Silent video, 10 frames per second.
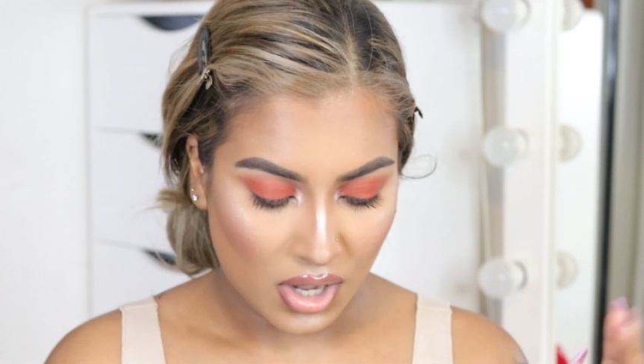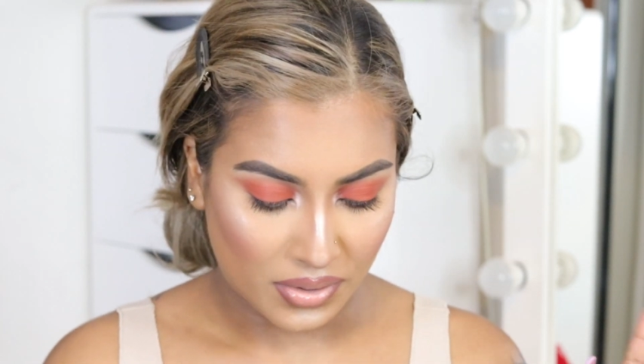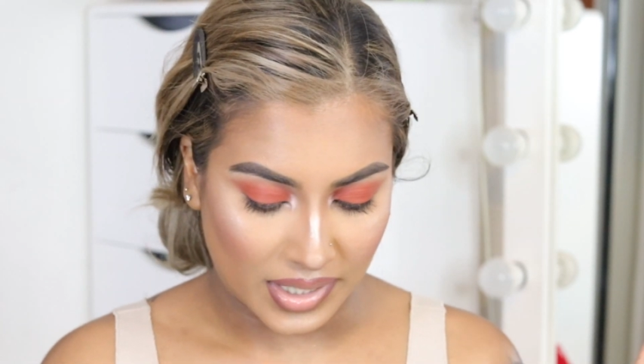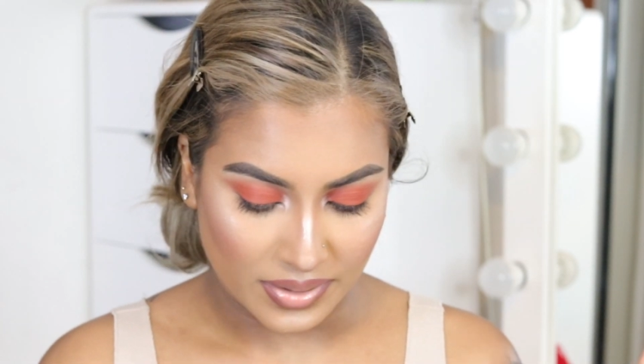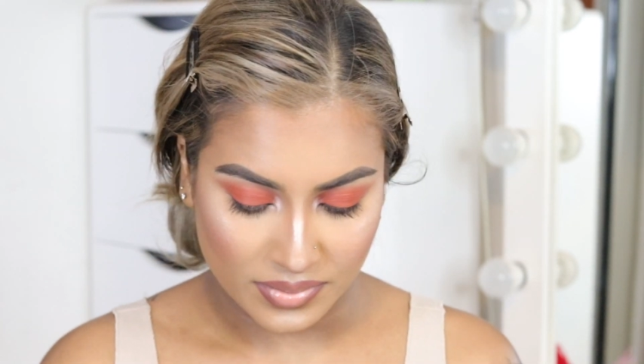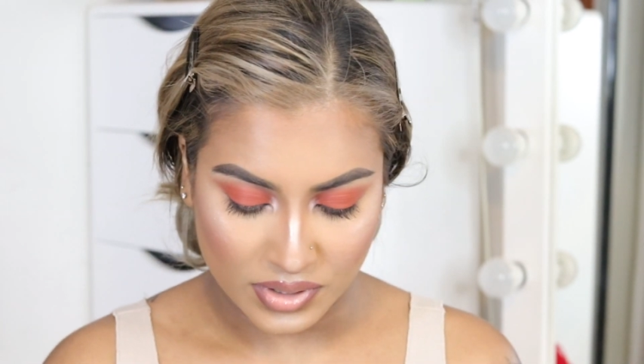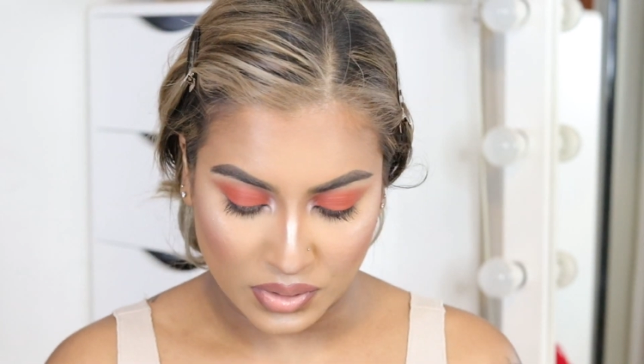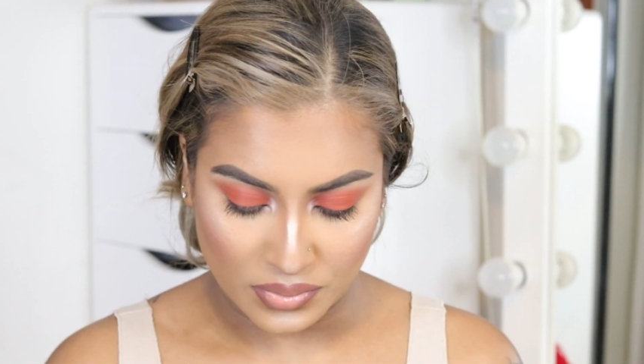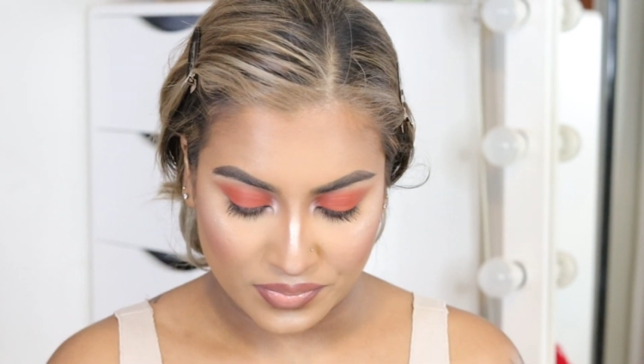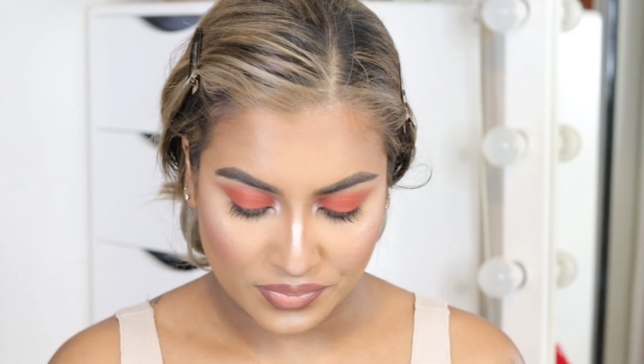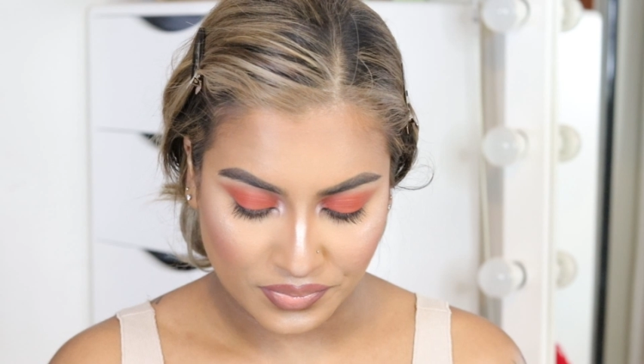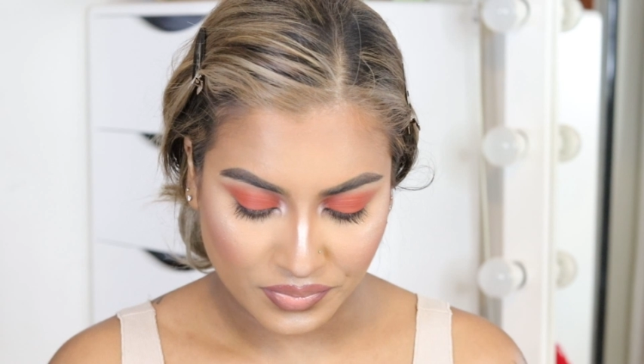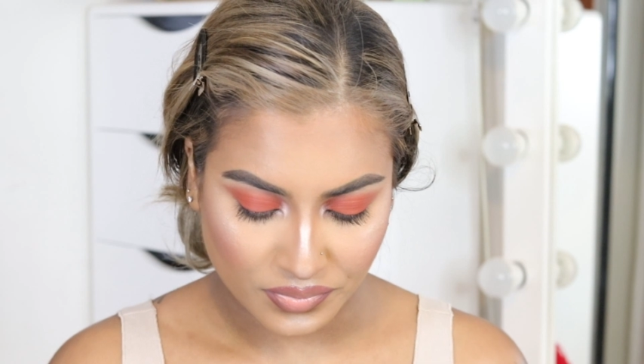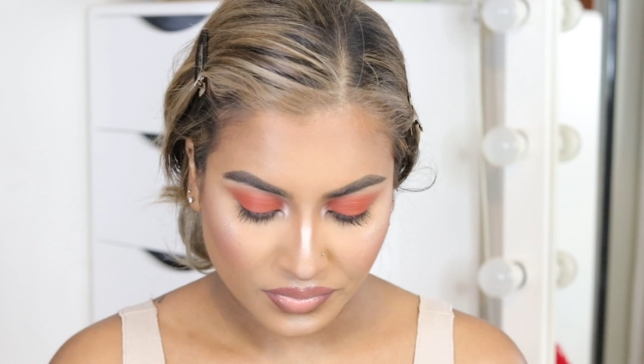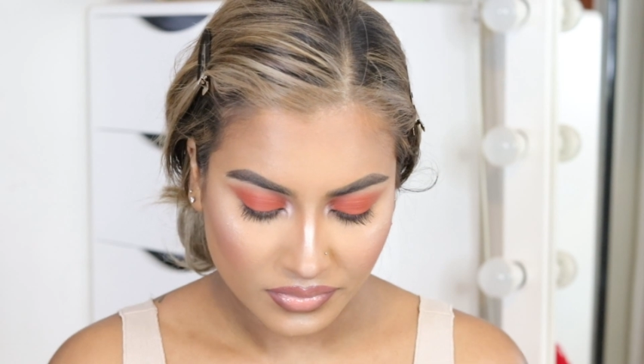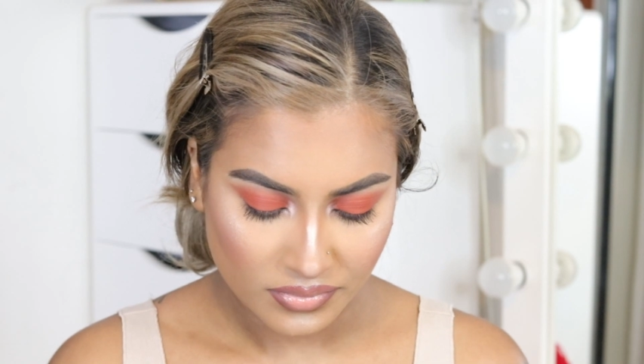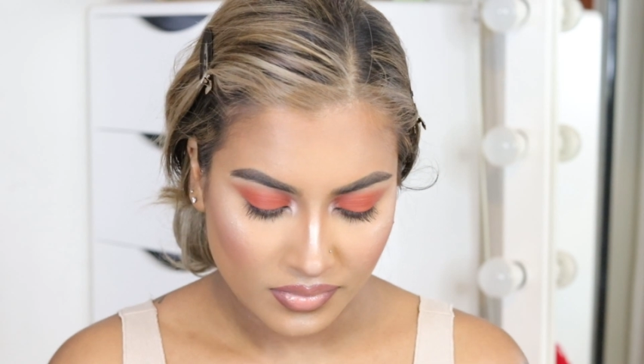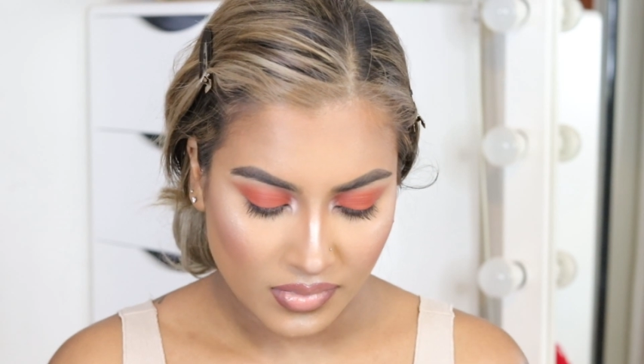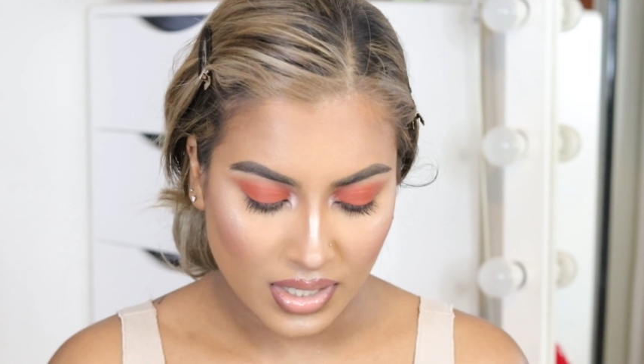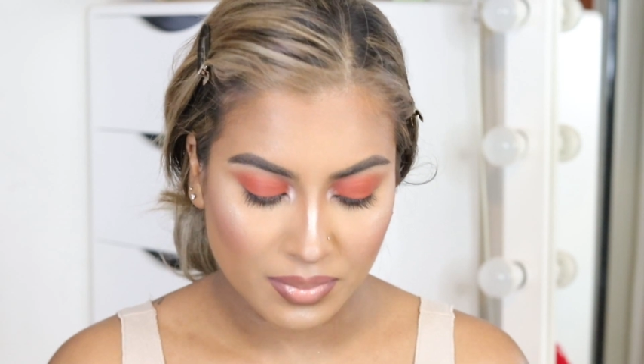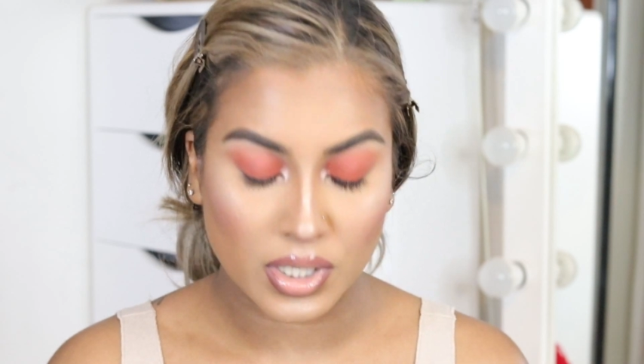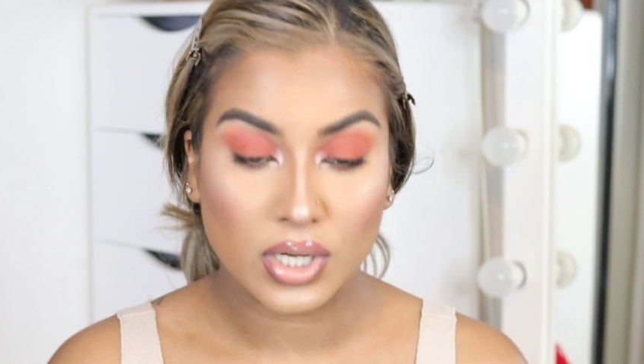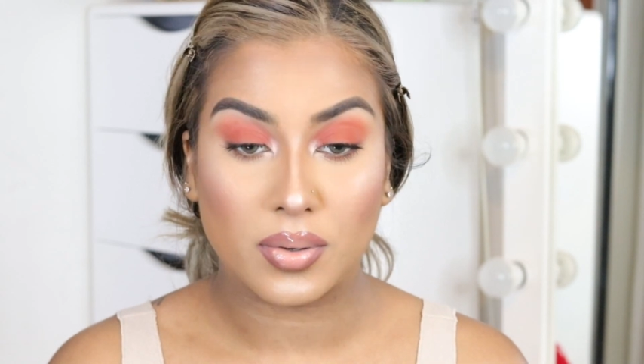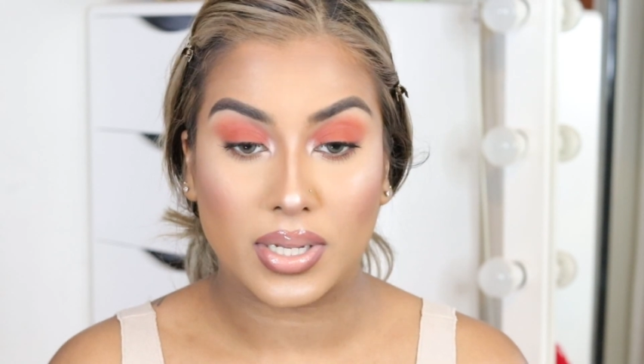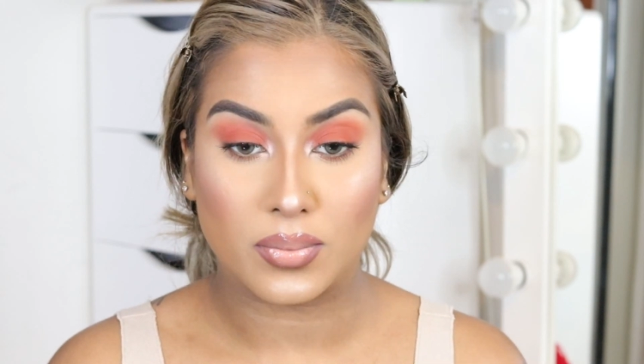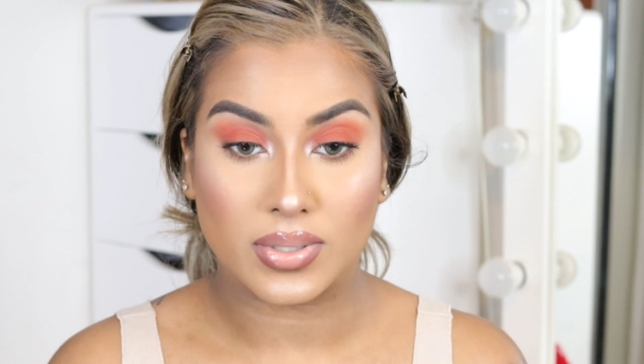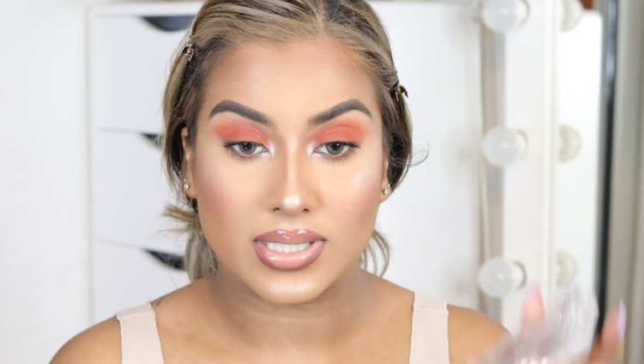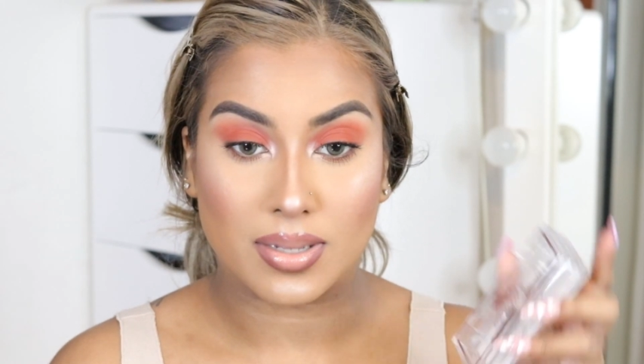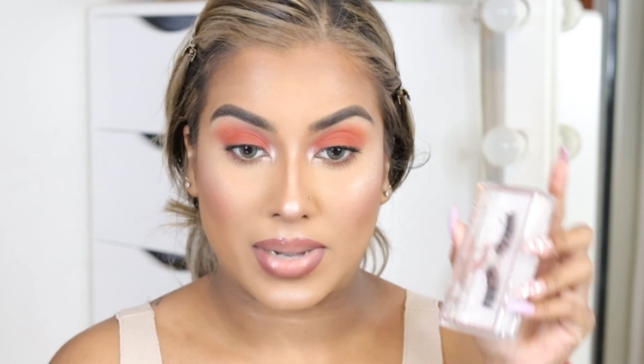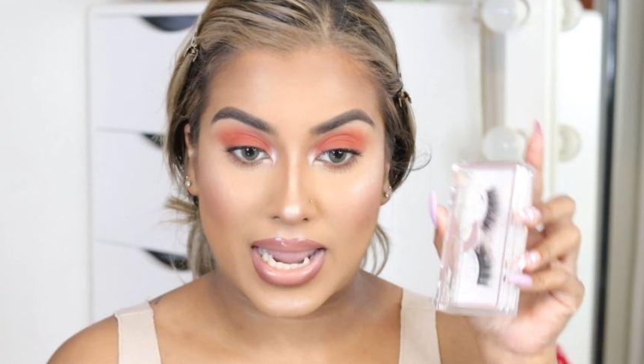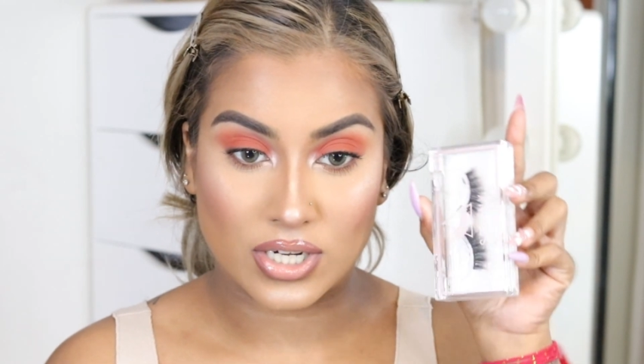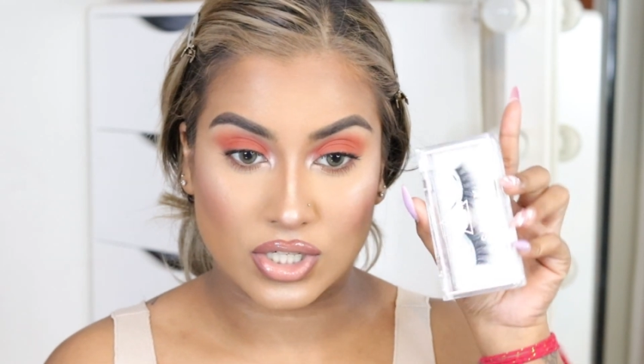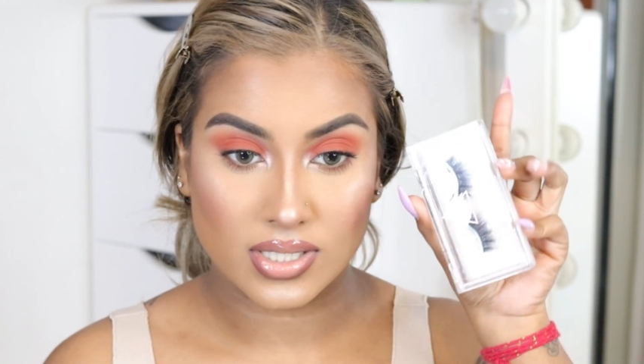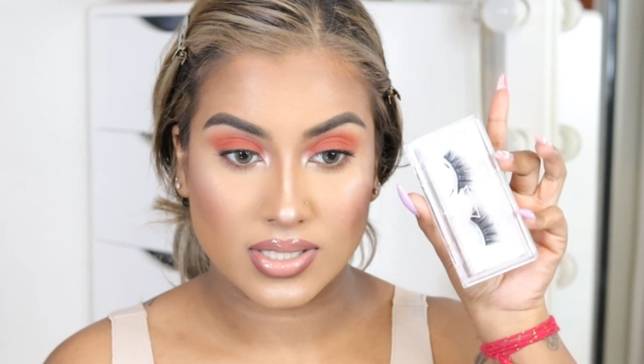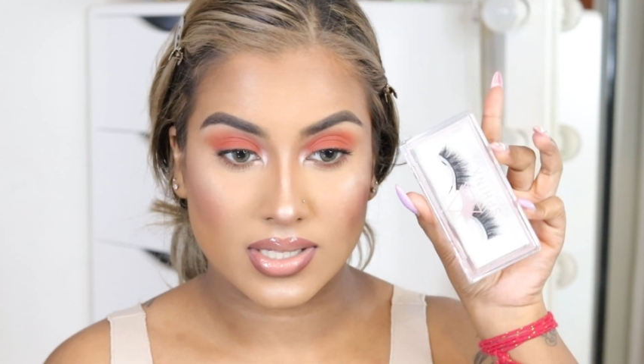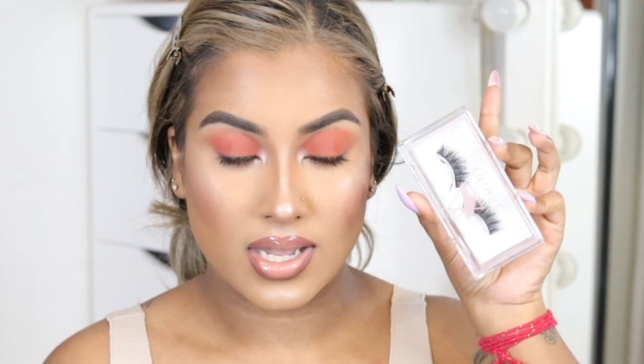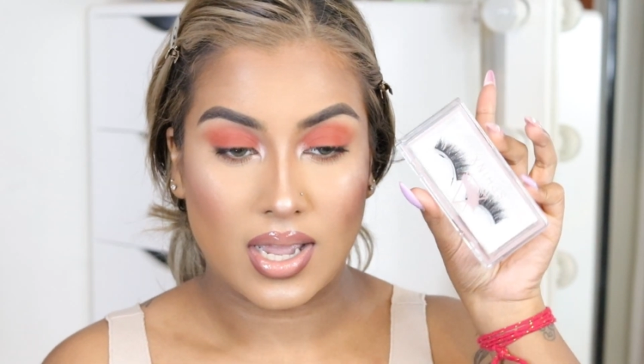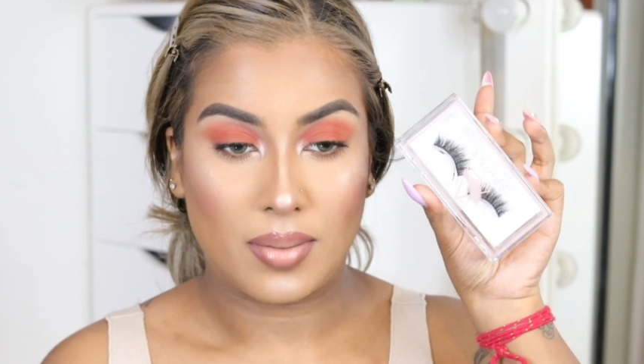Okay, so I'm gonna go in with some lashes.